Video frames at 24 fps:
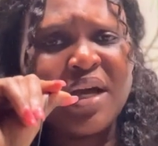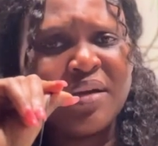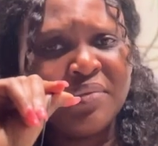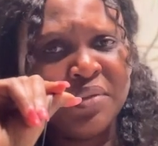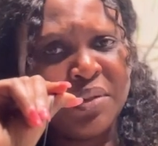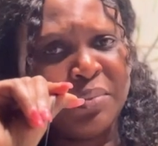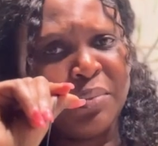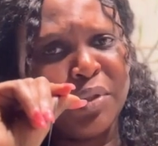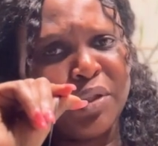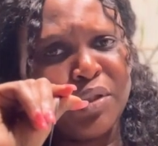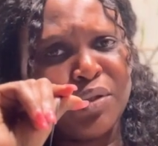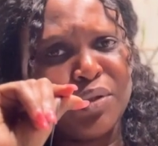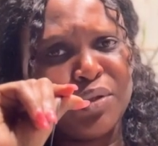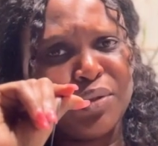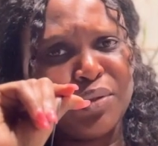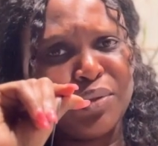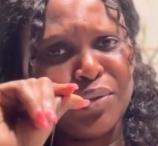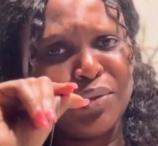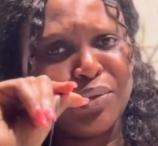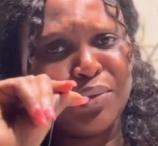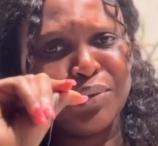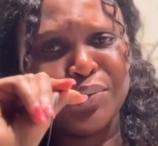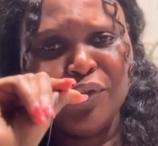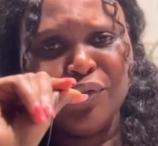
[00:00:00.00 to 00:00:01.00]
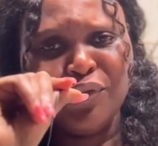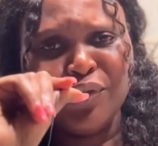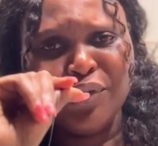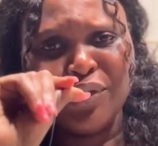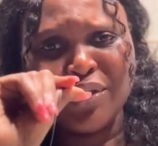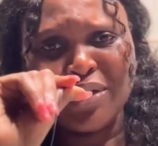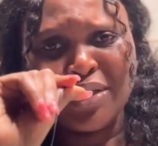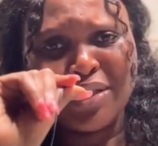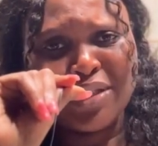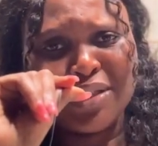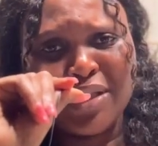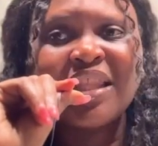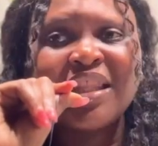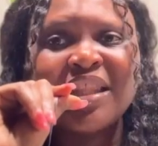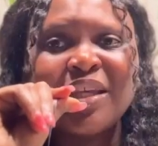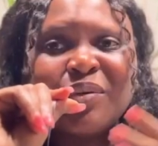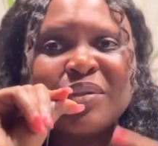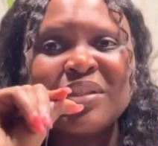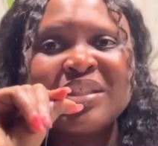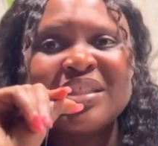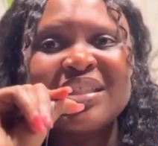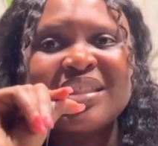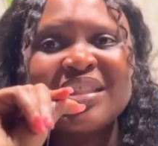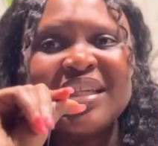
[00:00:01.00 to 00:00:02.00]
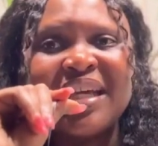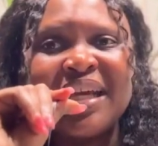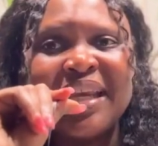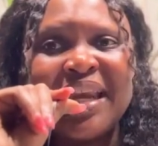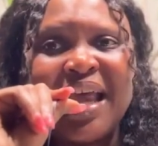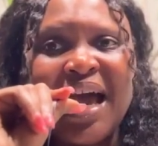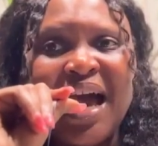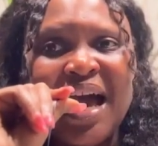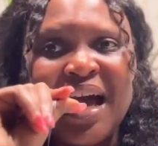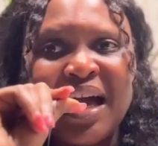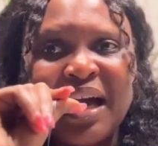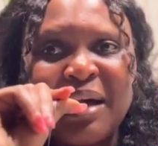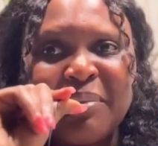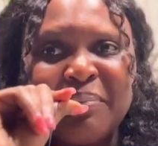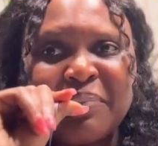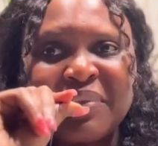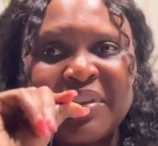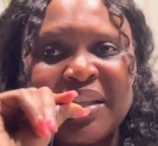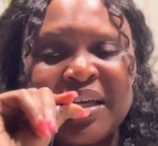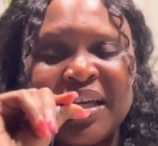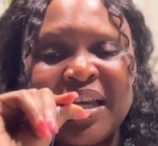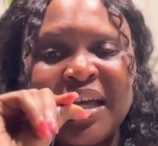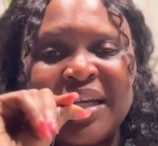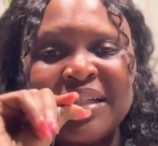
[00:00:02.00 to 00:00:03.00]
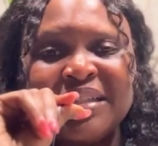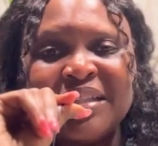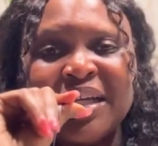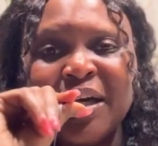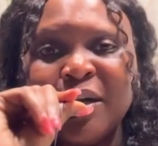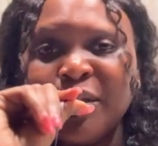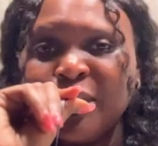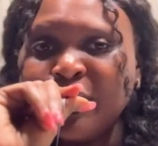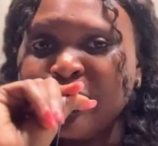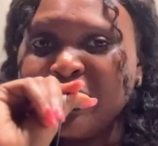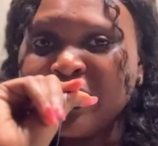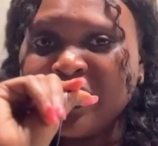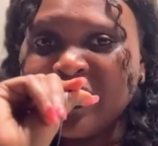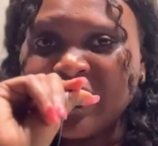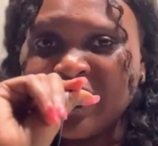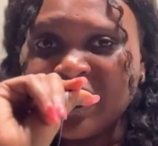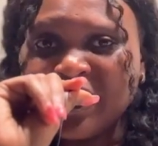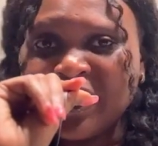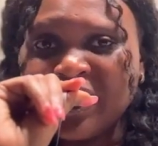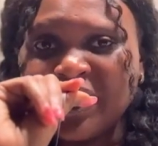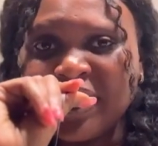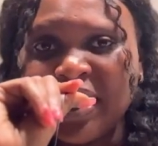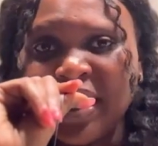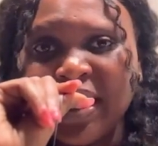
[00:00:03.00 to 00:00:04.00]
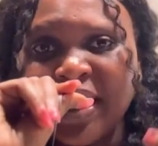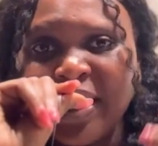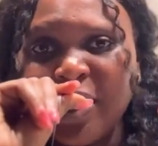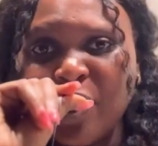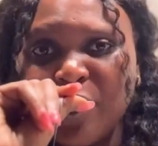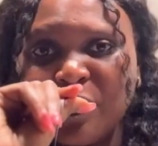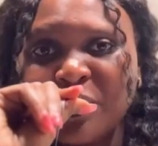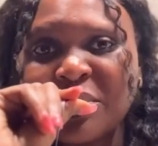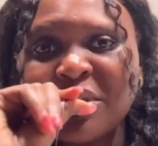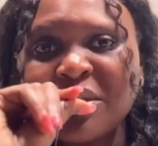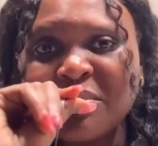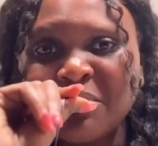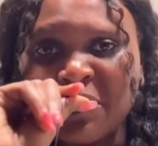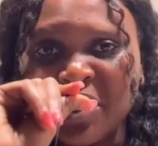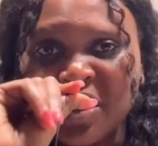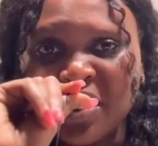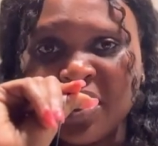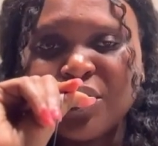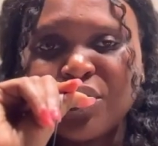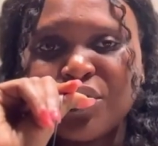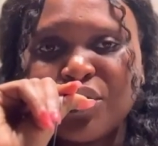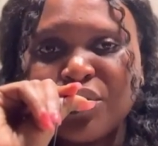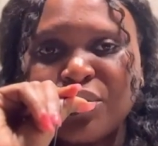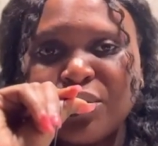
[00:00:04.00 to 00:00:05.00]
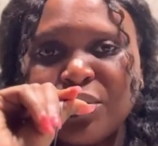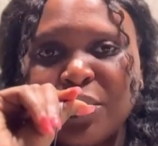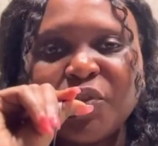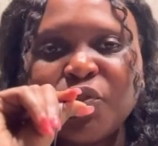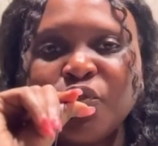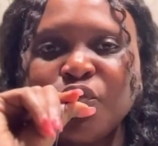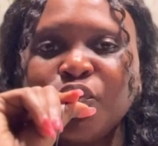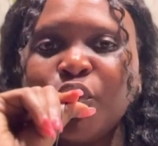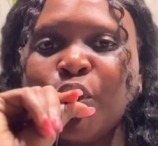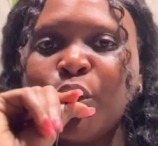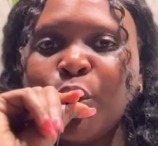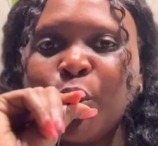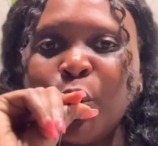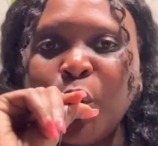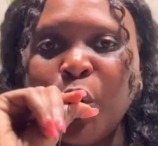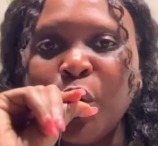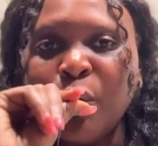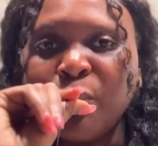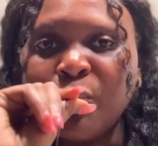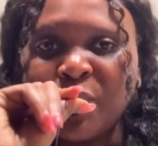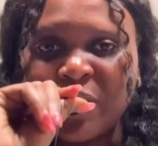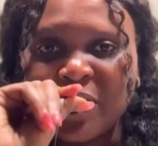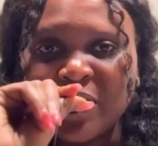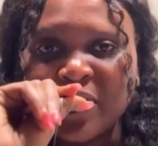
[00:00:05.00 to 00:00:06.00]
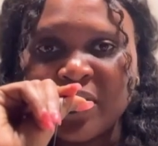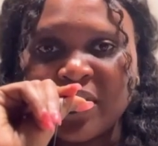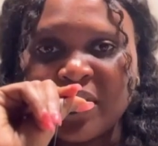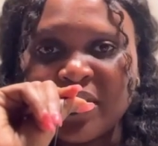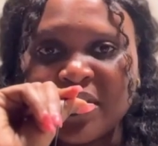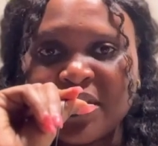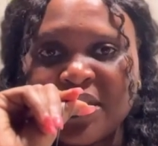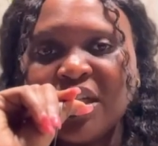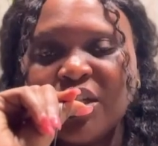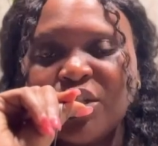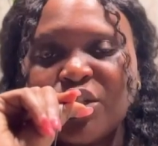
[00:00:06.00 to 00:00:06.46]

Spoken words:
some things to do. First, there was an app that I downloaded that helped me to follow up with it.